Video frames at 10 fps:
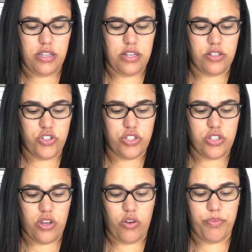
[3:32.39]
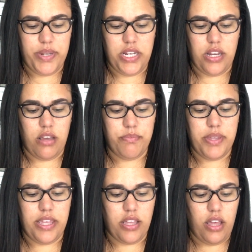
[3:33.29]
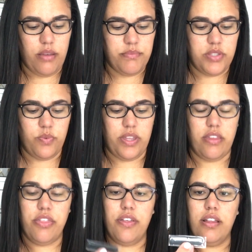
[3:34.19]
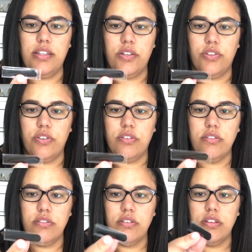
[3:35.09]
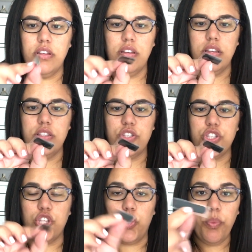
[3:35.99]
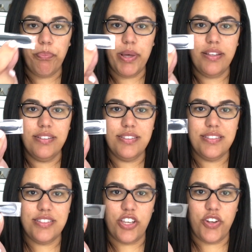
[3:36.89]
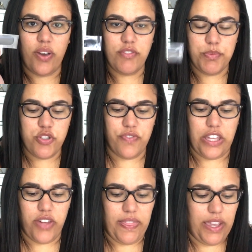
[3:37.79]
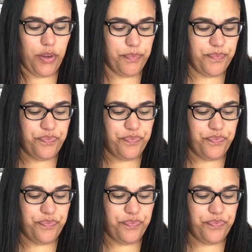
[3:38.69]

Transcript: And I'll just open it up. It comes with a little scoop so you don't have to put your finger in there.